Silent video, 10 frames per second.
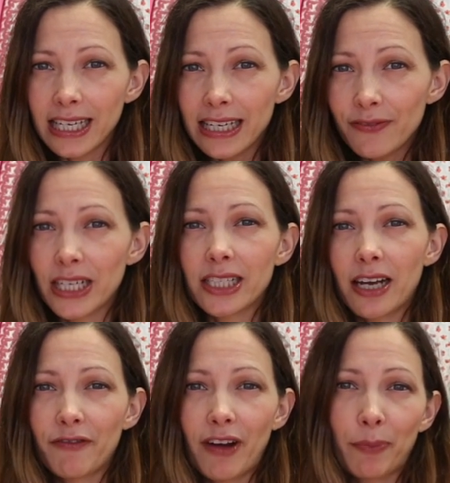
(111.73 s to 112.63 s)
evening
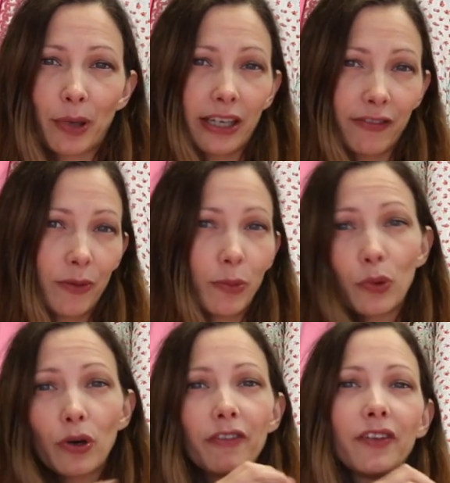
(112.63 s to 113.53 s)
type fabric for
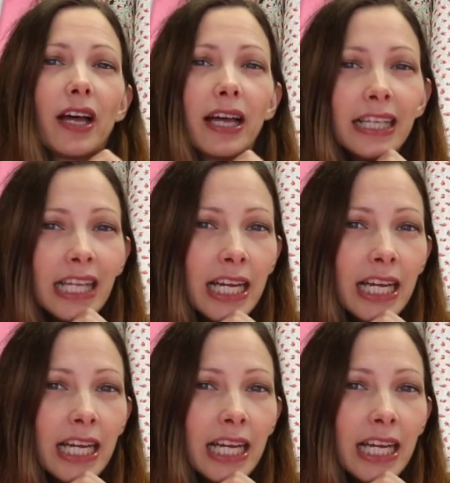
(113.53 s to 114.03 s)
more of a